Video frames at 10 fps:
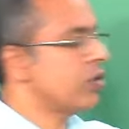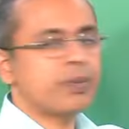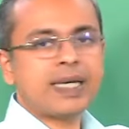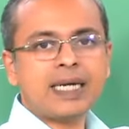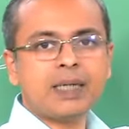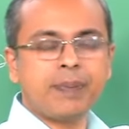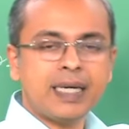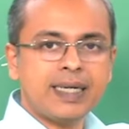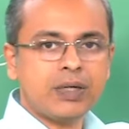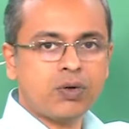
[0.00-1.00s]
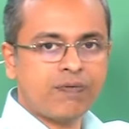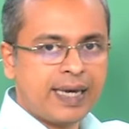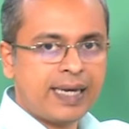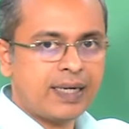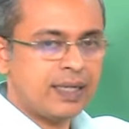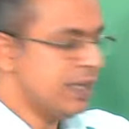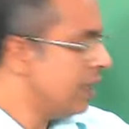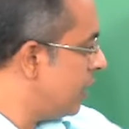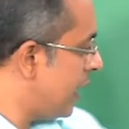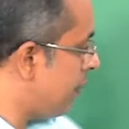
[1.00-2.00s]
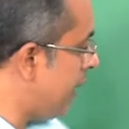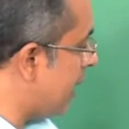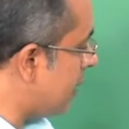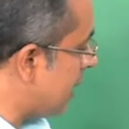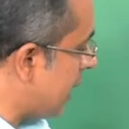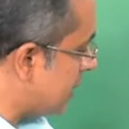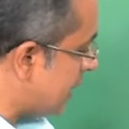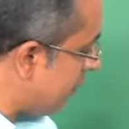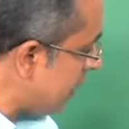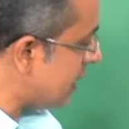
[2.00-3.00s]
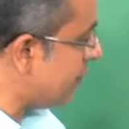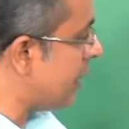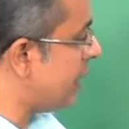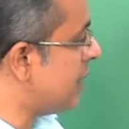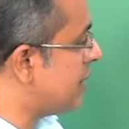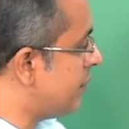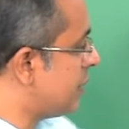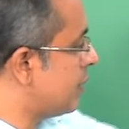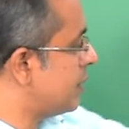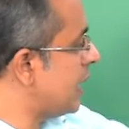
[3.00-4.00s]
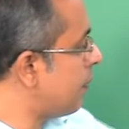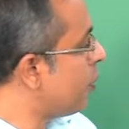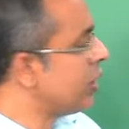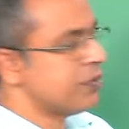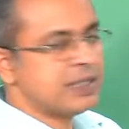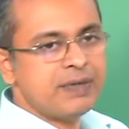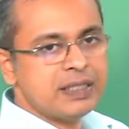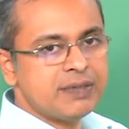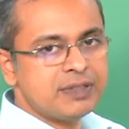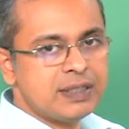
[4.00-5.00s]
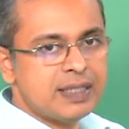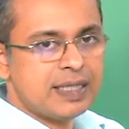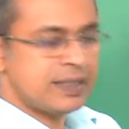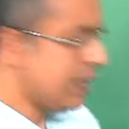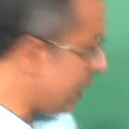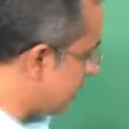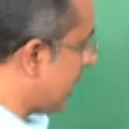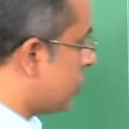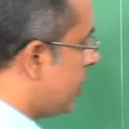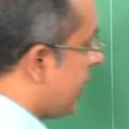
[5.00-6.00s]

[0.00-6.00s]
to be carried per liter of air, it may end up that at 77 degrees C with a set point of 77 degrees C, it is actually